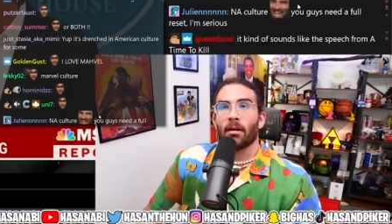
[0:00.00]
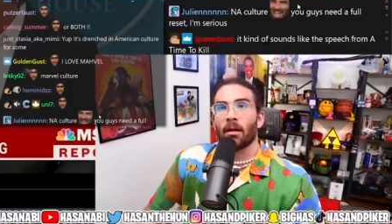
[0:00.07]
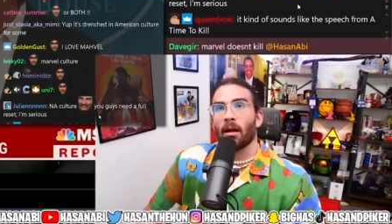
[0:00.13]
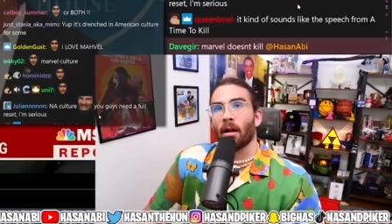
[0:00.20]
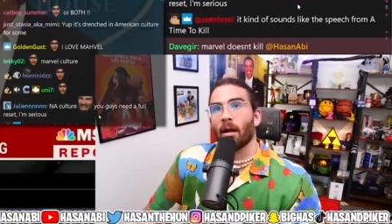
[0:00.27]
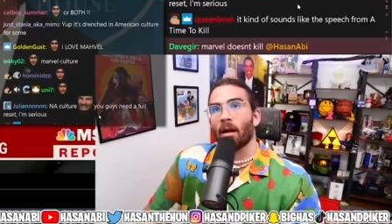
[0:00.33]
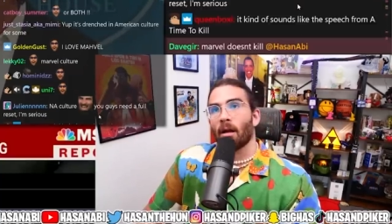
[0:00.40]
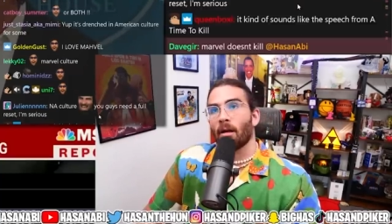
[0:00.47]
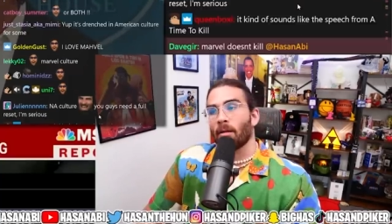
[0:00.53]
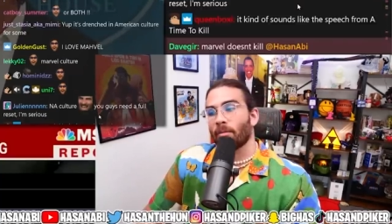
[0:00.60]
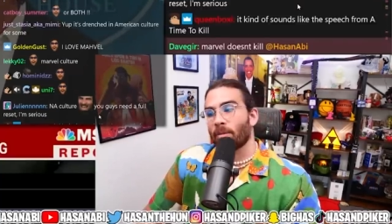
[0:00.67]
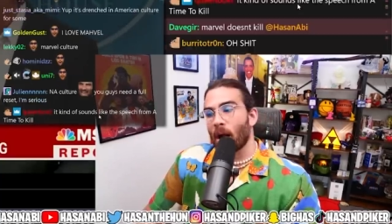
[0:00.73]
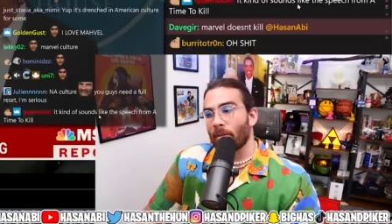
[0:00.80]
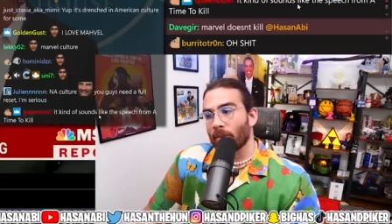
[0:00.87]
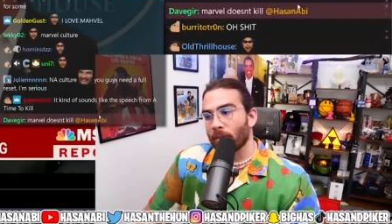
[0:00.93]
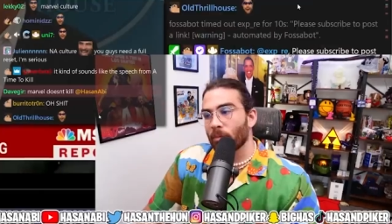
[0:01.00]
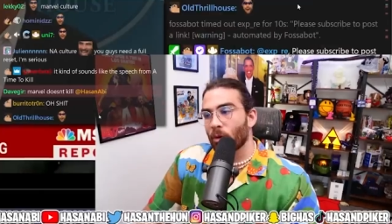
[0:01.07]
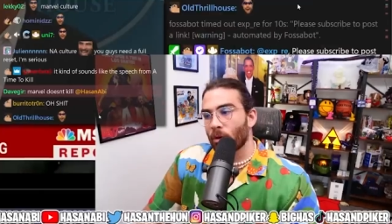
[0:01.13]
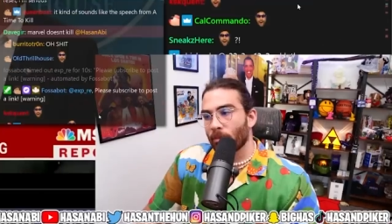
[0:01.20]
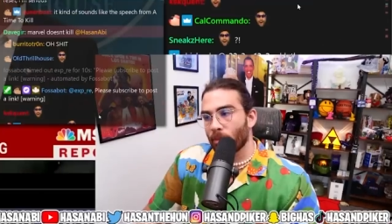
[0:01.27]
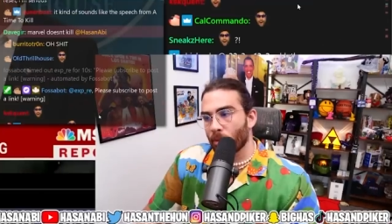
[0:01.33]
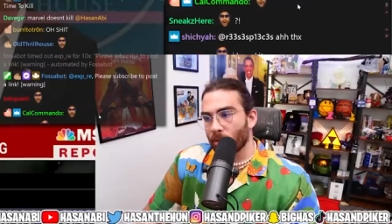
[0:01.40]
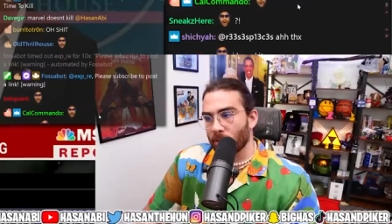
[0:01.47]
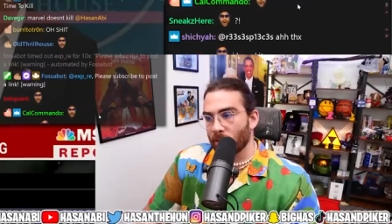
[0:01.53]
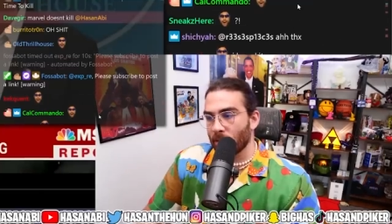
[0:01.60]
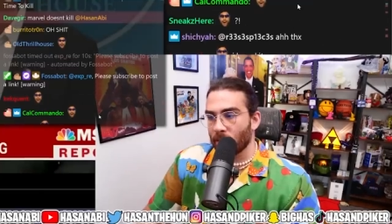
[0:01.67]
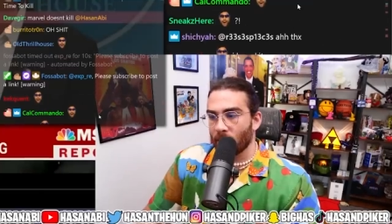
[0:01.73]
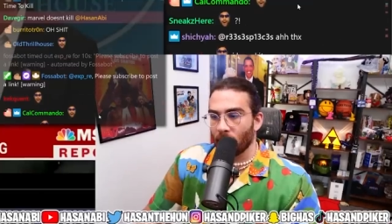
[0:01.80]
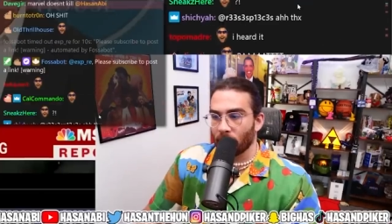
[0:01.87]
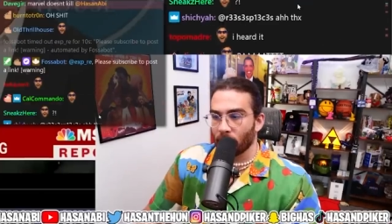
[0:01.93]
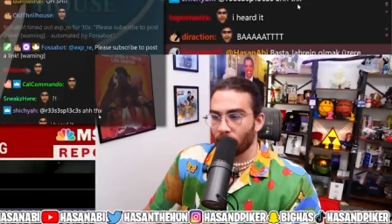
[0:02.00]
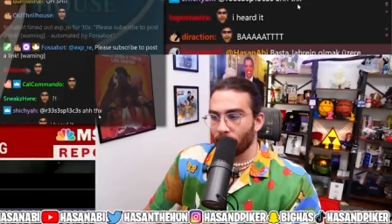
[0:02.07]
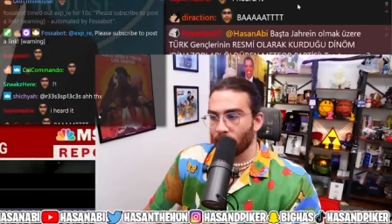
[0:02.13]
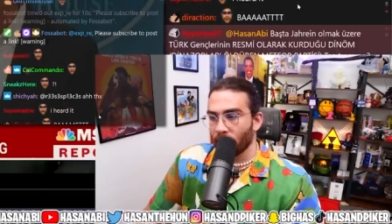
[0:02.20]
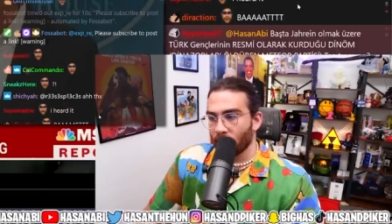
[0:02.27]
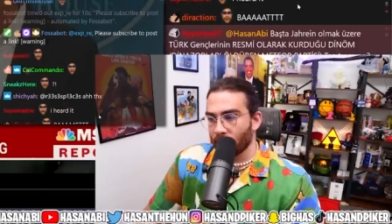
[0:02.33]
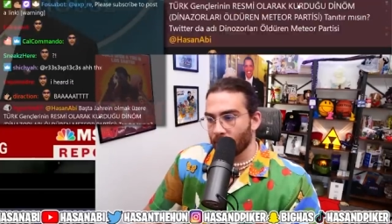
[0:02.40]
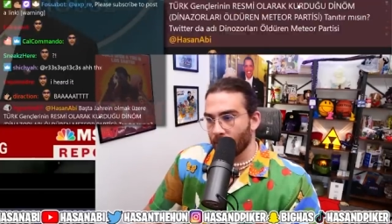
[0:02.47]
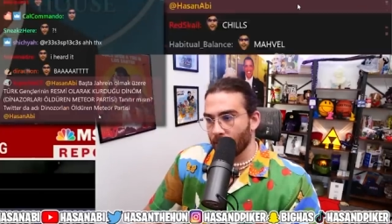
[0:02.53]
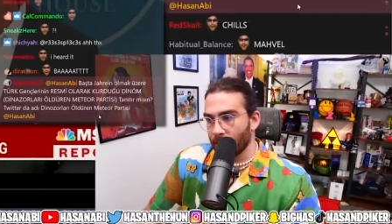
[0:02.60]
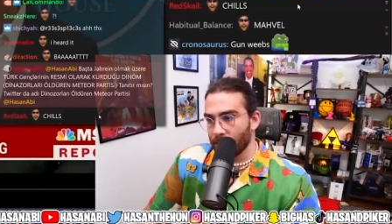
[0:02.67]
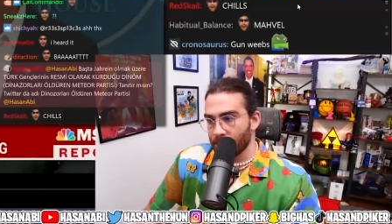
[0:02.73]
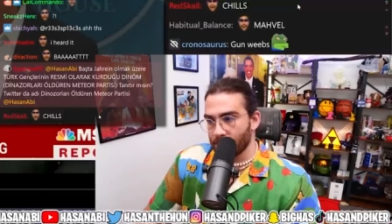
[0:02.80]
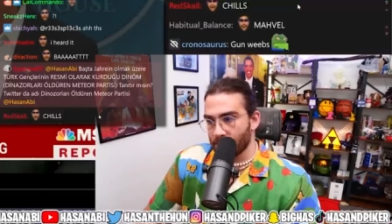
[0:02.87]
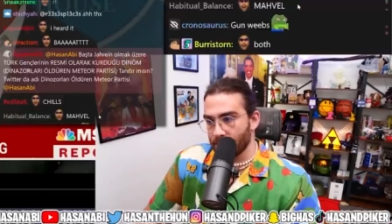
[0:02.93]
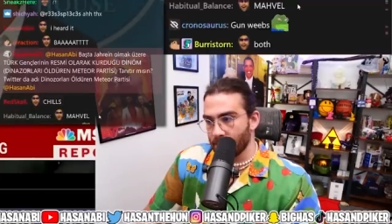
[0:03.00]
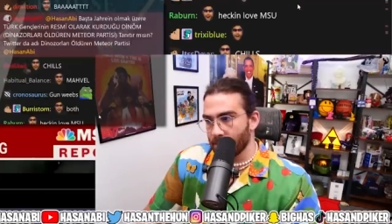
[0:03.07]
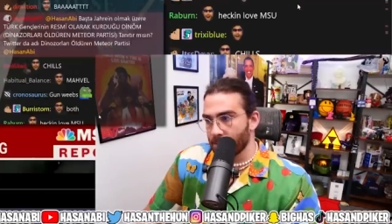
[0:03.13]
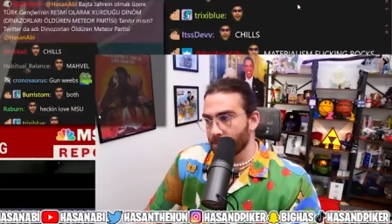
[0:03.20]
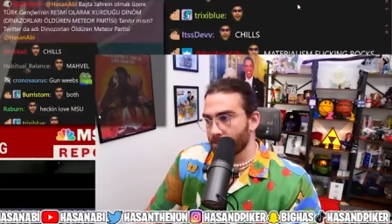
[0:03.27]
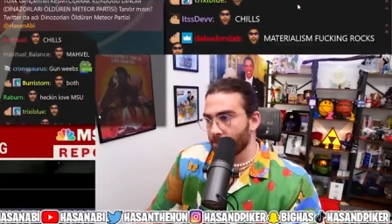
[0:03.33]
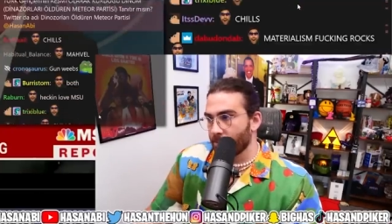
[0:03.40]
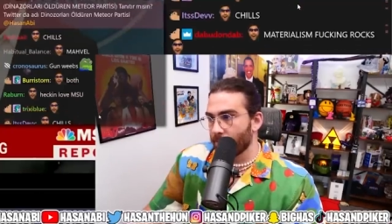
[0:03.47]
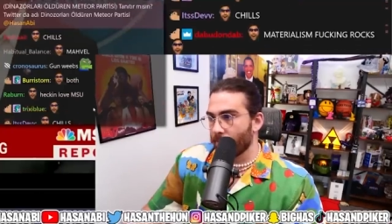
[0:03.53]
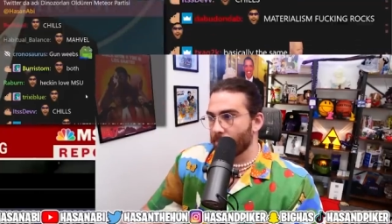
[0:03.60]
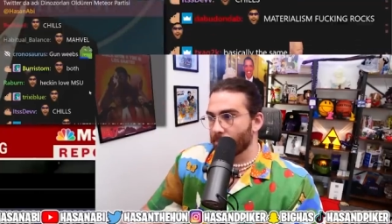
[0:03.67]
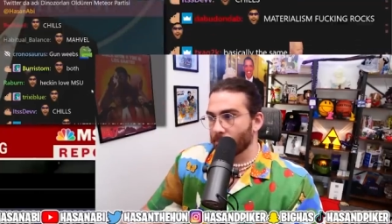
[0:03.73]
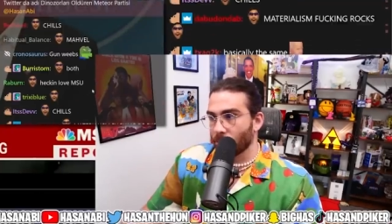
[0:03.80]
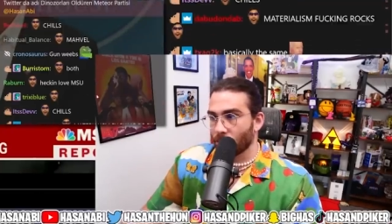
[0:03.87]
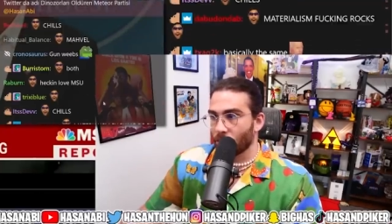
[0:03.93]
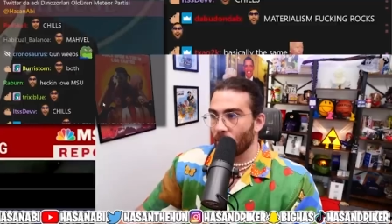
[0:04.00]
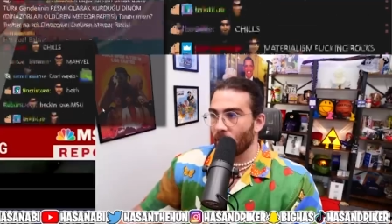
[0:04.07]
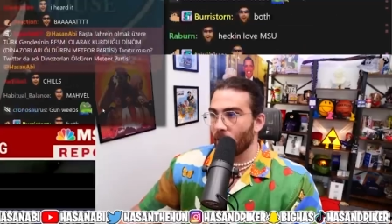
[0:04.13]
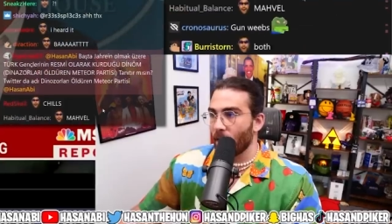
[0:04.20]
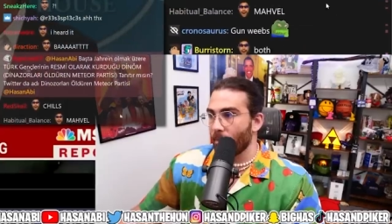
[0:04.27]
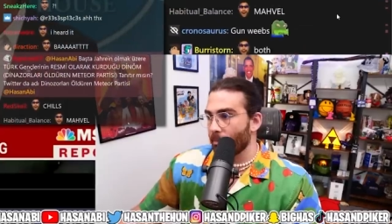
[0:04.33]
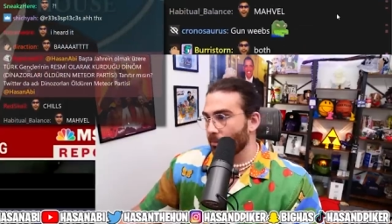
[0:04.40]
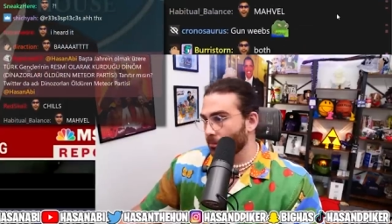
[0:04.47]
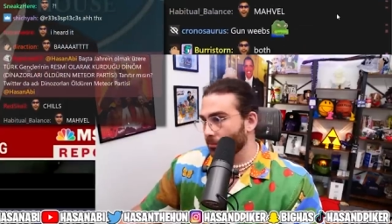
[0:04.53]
uh, probably more important than like your political allegiances, straight up.